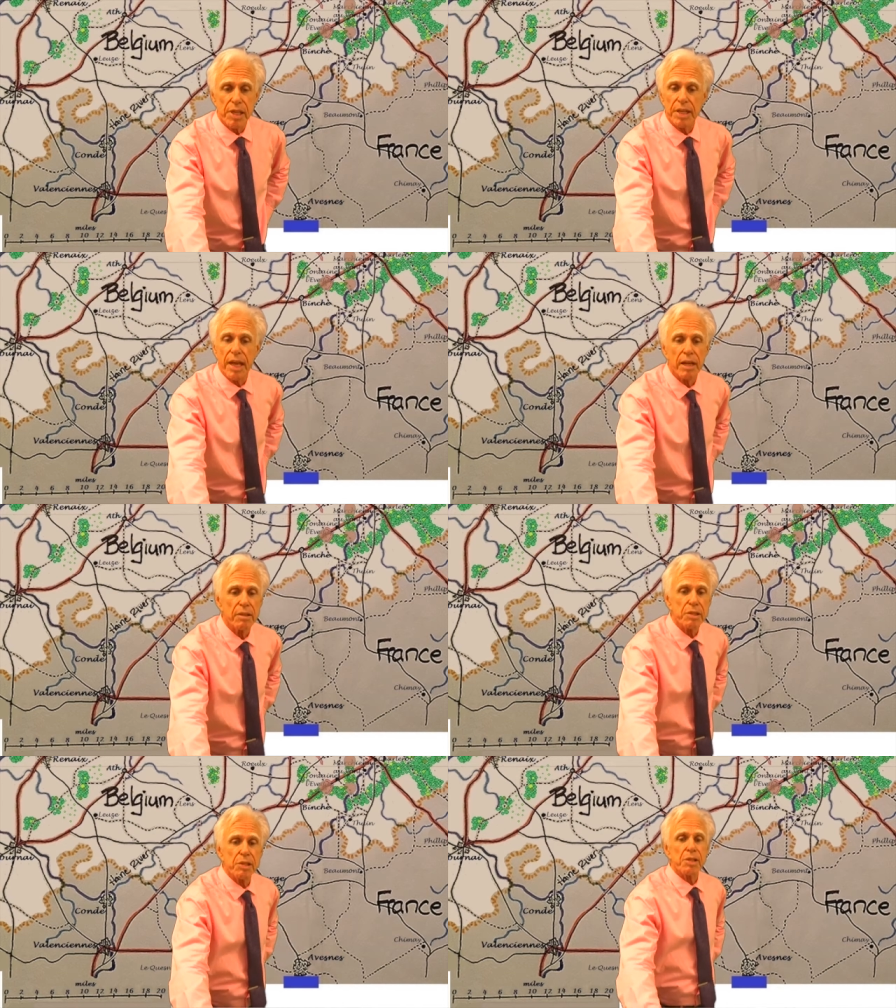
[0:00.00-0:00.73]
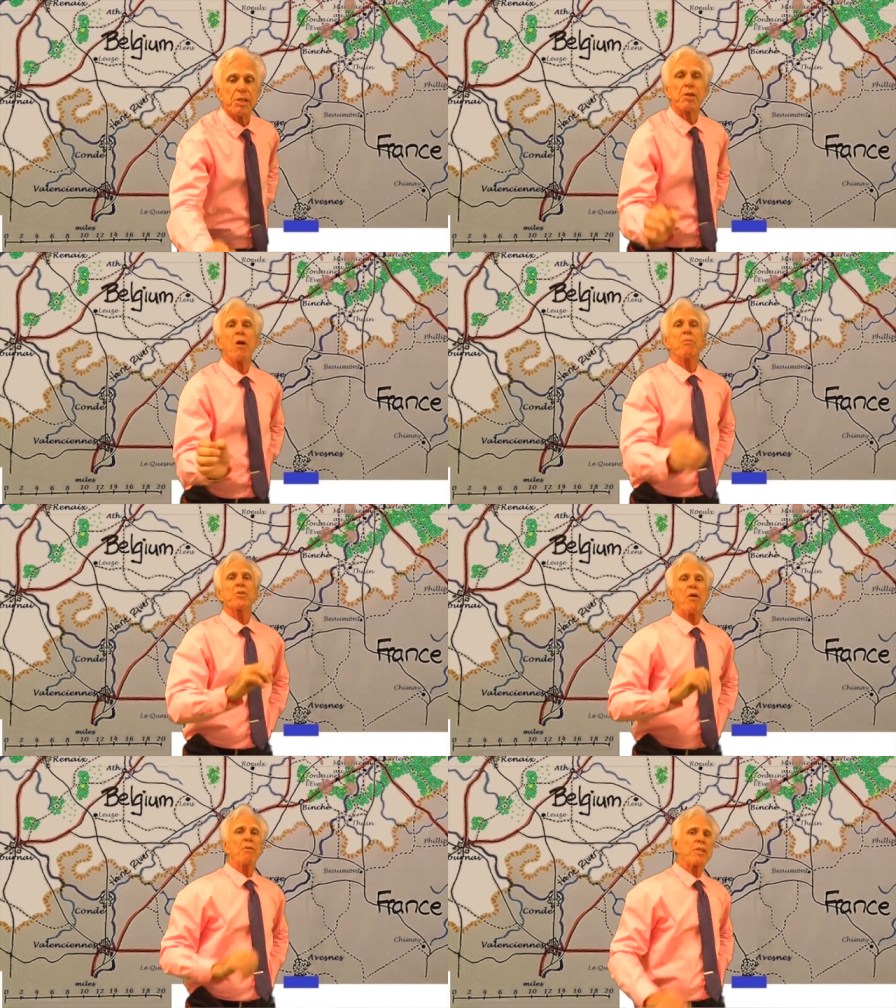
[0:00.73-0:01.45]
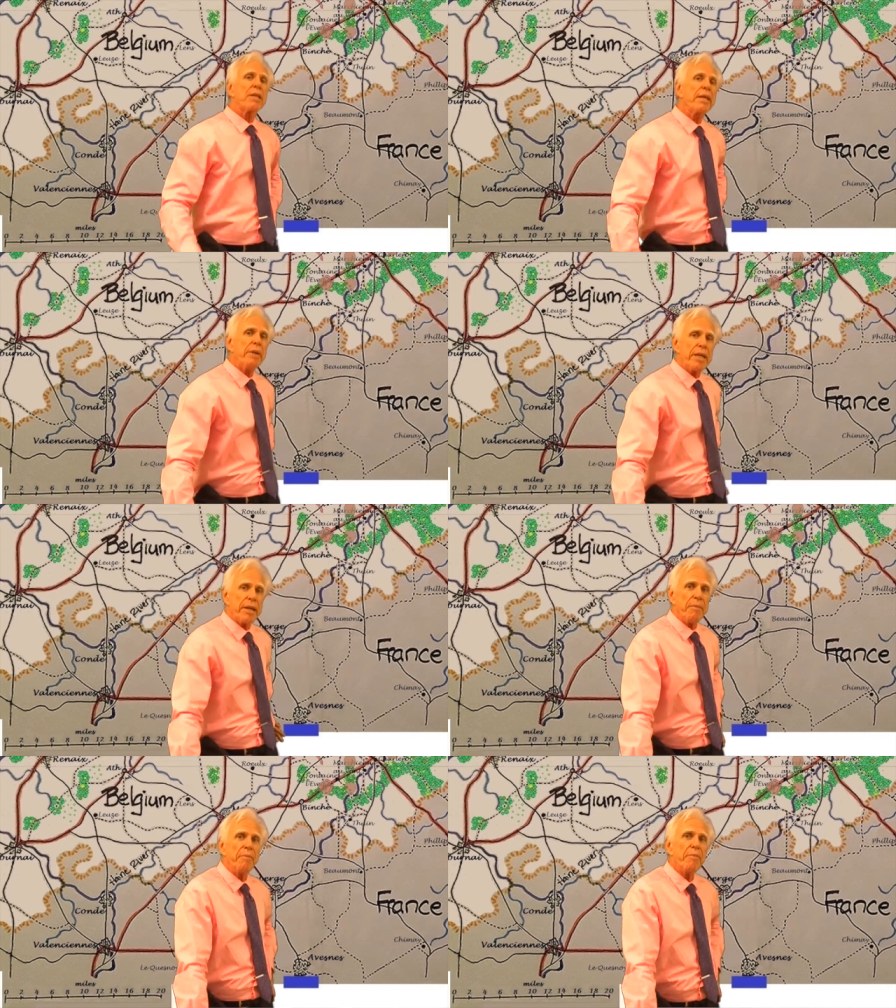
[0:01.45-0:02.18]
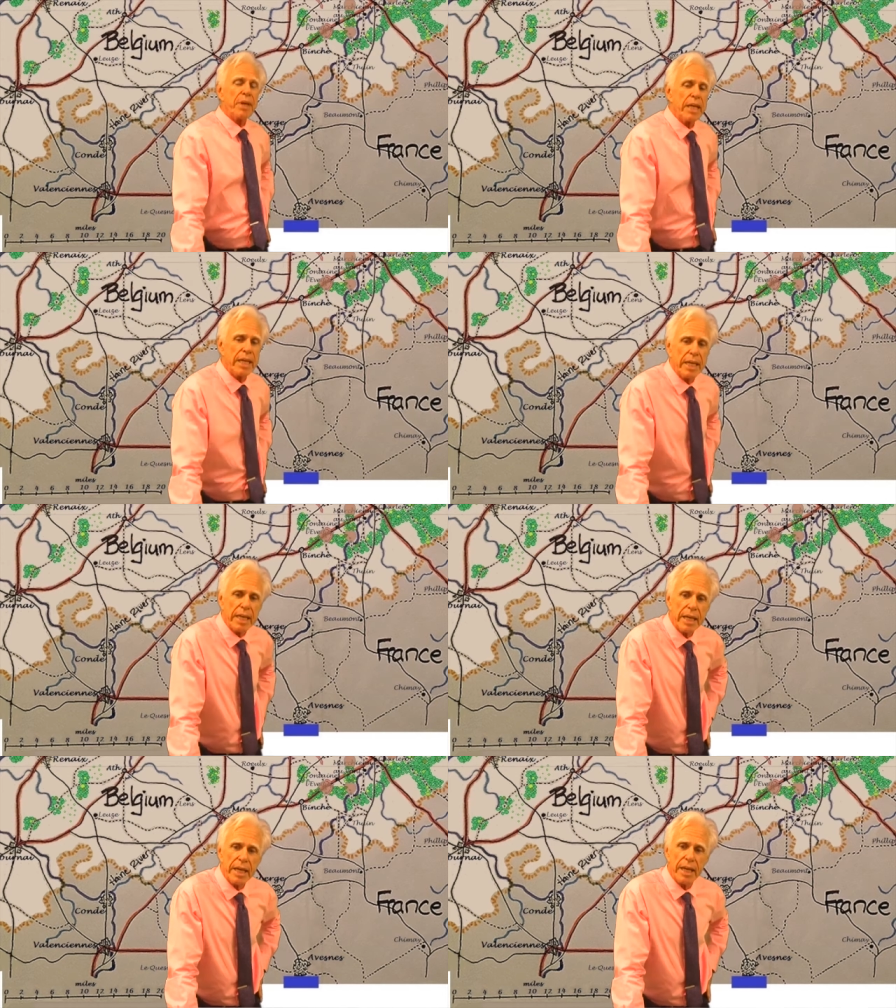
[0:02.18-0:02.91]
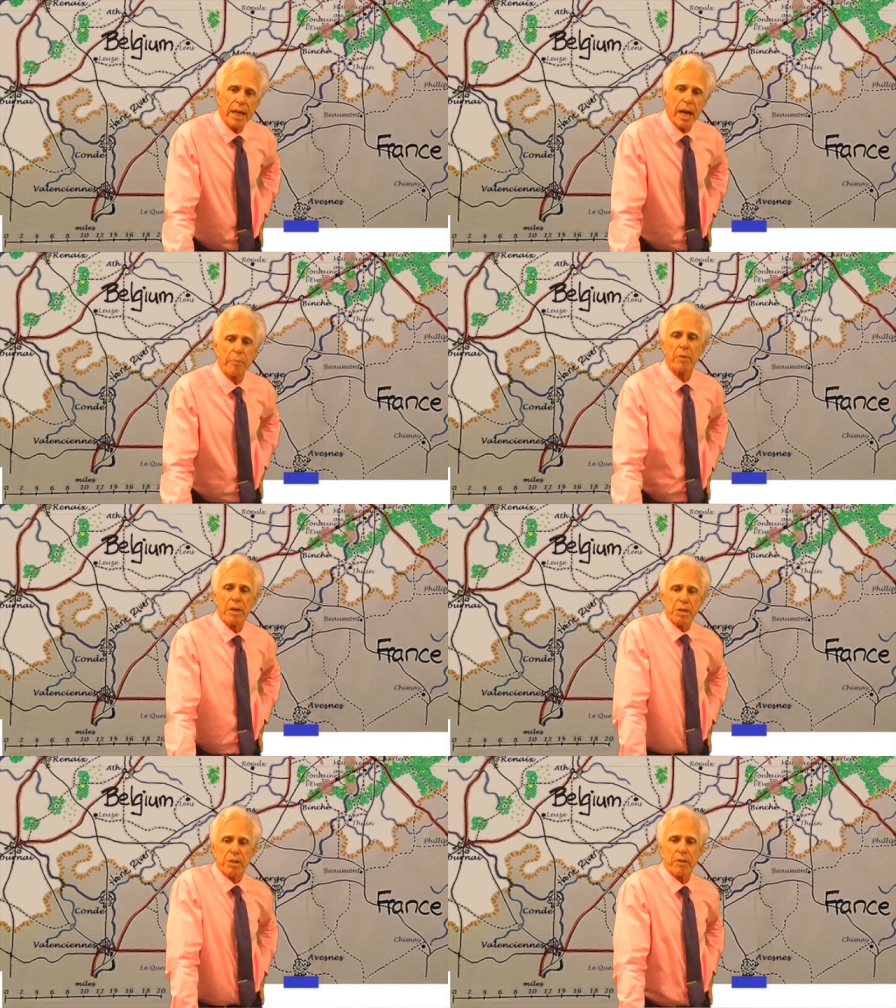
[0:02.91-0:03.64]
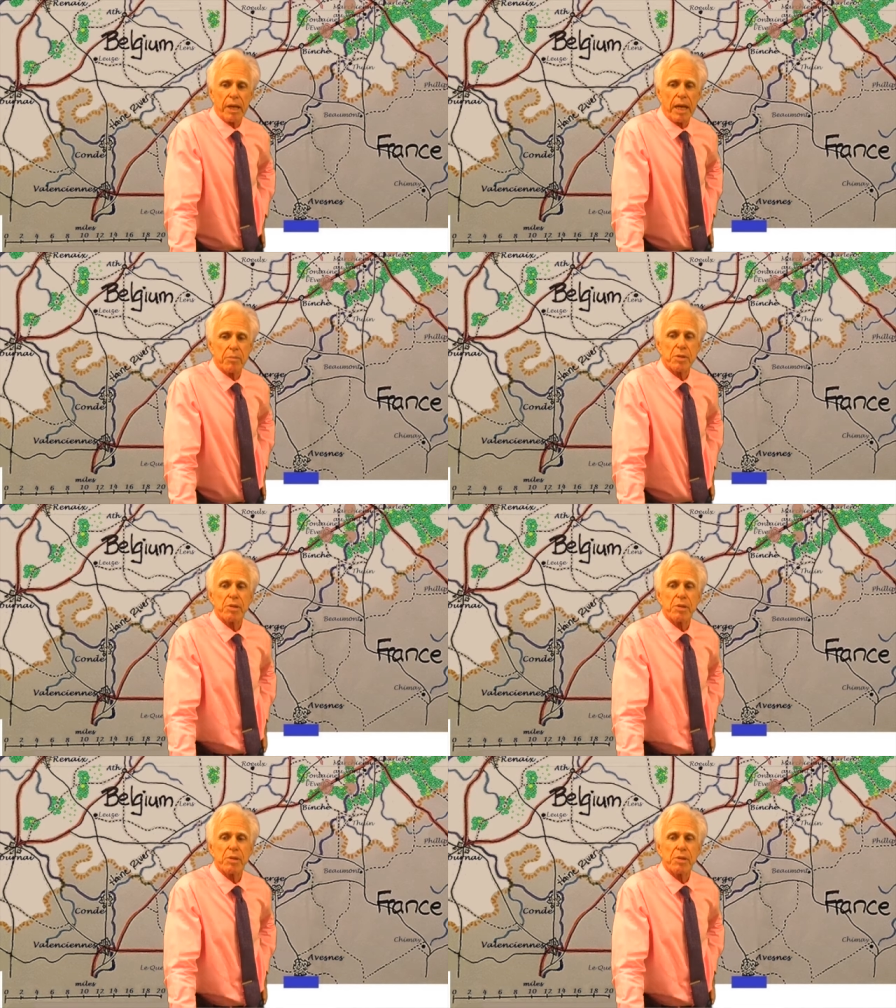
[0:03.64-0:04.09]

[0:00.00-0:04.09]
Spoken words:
Intelligence is almost always limited in operational games.